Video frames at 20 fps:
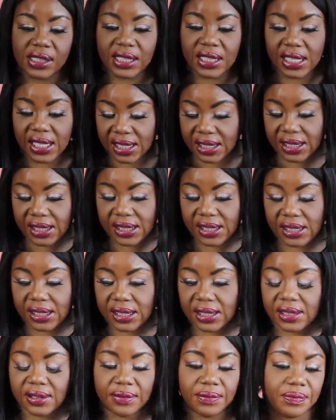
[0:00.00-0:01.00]
Yes.
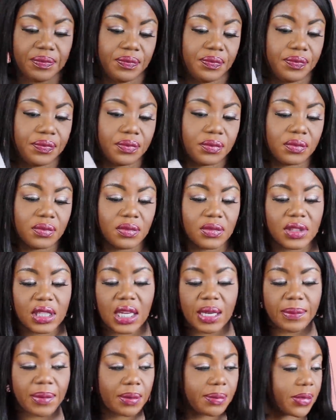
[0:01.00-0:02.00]

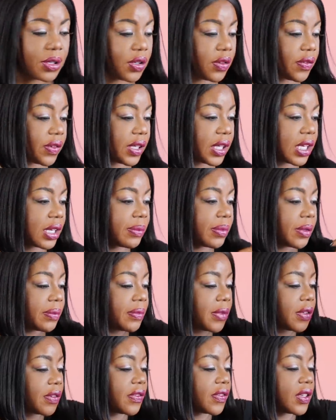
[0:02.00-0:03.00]
Keep it moving, keep
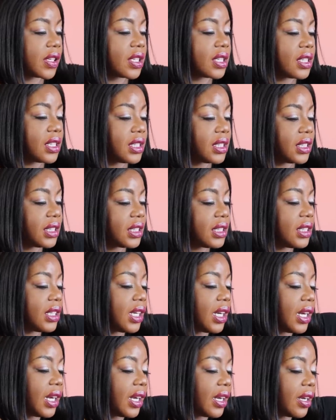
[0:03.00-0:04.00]
it moving.
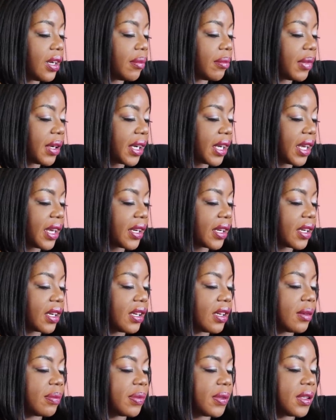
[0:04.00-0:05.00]
Um, I got a
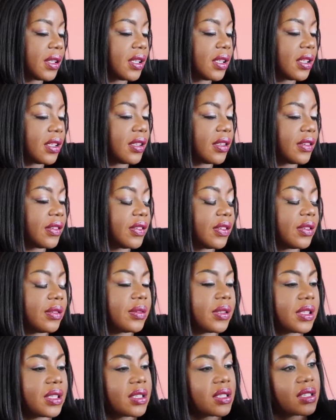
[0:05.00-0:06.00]
couple of,
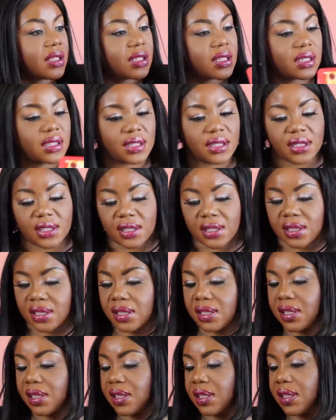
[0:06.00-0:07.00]
what is
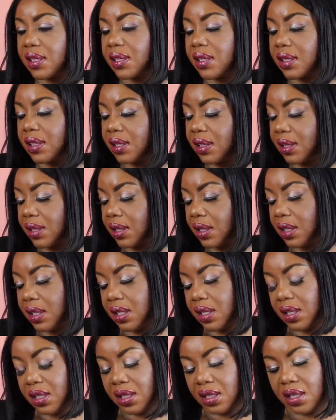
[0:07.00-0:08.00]
this?
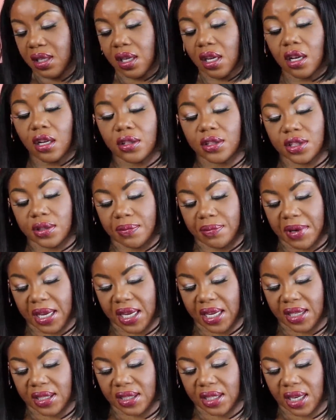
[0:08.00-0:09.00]
Ultra
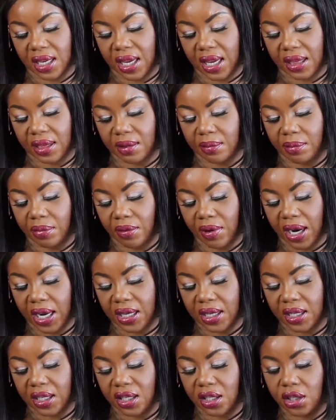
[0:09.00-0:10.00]
Mask. I got the
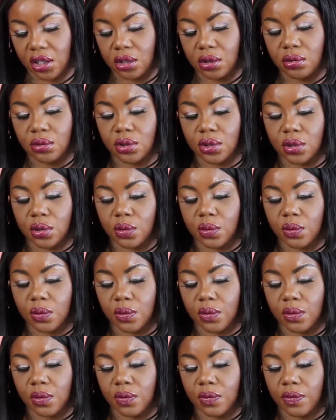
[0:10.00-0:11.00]
Brightening Yuzu
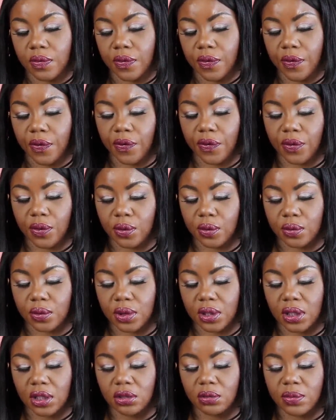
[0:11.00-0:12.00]
Fruit
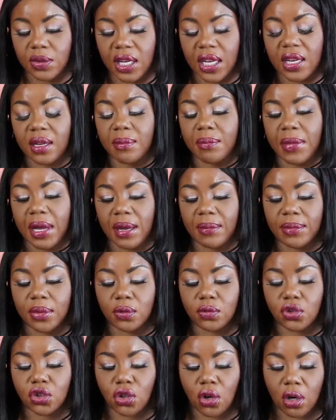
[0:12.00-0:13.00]
Illuminating
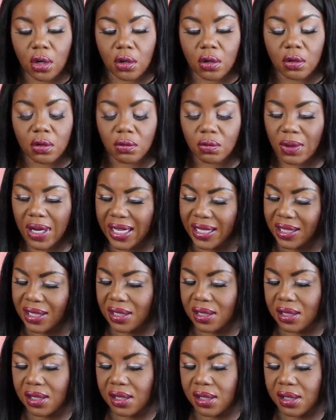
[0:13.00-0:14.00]
Bamboo Charcoal. What?